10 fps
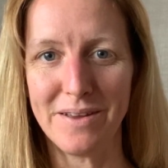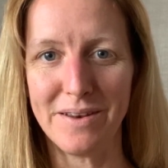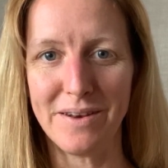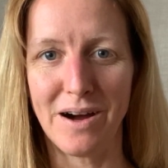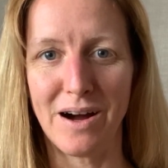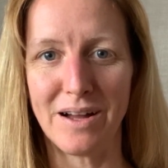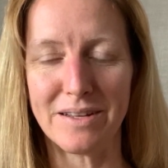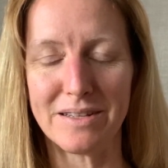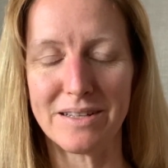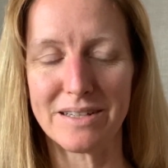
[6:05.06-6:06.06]
and
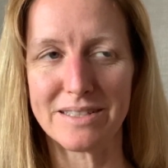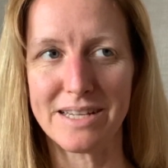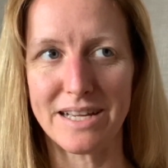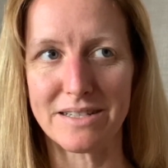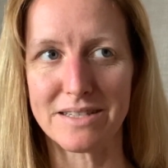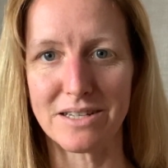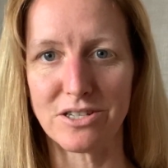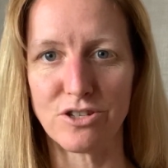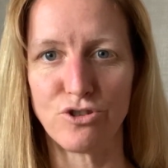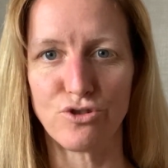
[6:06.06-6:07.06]
not take
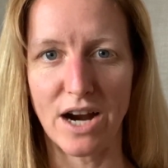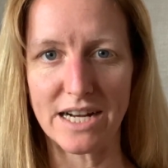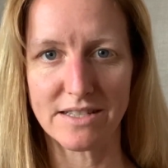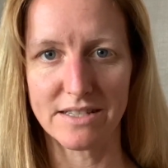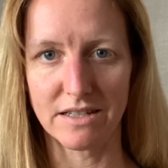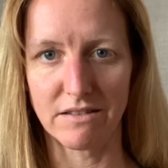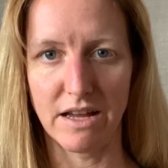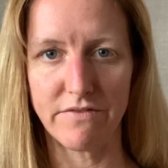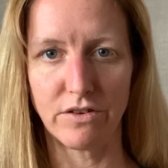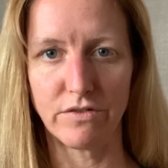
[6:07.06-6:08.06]
such a drastic life